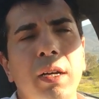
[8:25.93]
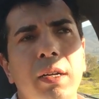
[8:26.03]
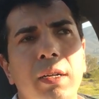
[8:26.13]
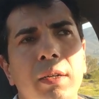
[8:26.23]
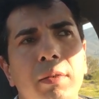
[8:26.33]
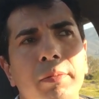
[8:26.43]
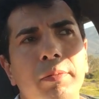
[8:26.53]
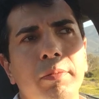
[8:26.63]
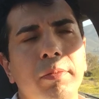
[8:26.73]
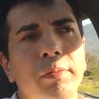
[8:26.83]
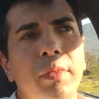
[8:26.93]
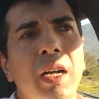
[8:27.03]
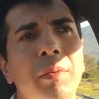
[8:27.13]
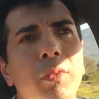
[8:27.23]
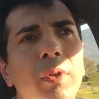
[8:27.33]

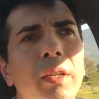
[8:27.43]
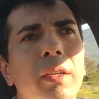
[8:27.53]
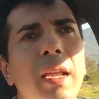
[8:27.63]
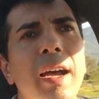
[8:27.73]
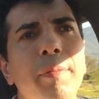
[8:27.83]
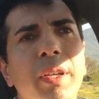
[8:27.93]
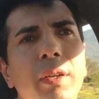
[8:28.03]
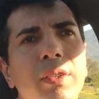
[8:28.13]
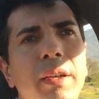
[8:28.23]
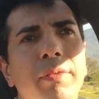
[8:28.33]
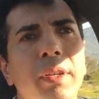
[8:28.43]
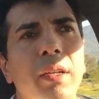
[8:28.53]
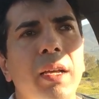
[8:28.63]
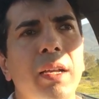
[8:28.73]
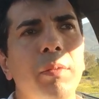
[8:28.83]
I'm really glad because I
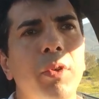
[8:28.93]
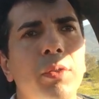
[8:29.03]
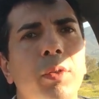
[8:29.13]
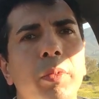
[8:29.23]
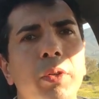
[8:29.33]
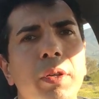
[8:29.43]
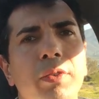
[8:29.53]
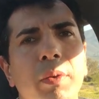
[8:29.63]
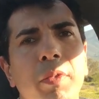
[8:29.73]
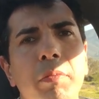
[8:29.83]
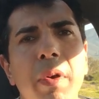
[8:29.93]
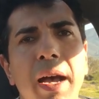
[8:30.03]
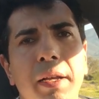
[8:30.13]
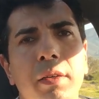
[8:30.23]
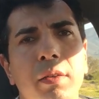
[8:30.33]
feel like I'm contributing something
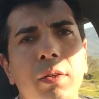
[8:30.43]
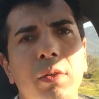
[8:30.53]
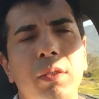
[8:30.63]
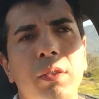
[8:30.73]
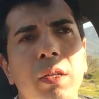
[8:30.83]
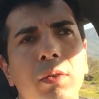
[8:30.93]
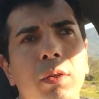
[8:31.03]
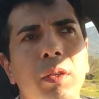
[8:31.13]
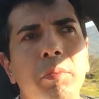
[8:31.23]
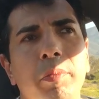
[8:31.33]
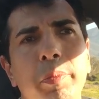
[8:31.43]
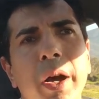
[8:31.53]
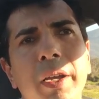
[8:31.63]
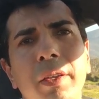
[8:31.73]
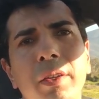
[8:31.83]
back. You know, it's not only
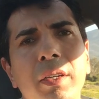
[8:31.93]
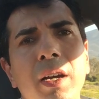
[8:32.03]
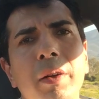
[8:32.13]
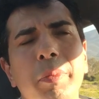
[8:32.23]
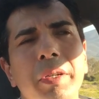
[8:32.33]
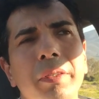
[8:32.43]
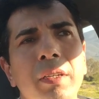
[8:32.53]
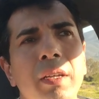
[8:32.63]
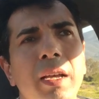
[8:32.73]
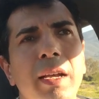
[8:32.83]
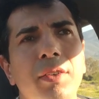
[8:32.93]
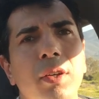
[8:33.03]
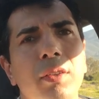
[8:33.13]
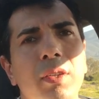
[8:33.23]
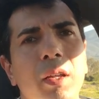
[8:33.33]
buying the car, but
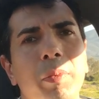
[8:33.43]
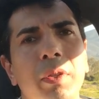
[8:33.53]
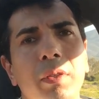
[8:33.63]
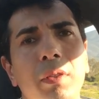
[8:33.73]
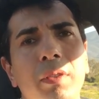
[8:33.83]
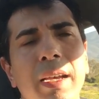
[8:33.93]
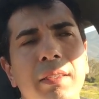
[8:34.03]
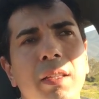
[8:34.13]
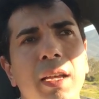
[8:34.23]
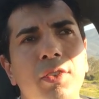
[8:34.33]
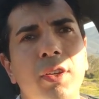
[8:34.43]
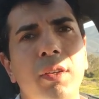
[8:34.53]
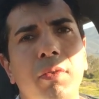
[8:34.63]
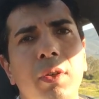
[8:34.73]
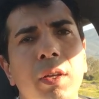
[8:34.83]
actually it's helping Tesla
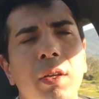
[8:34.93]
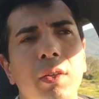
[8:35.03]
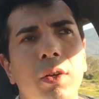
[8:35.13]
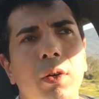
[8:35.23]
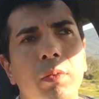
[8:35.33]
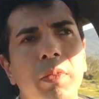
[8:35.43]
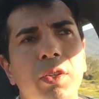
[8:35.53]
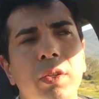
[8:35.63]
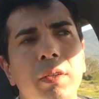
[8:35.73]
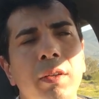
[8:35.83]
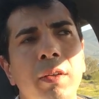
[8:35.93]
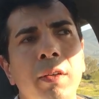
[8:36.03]
achieve their own mission.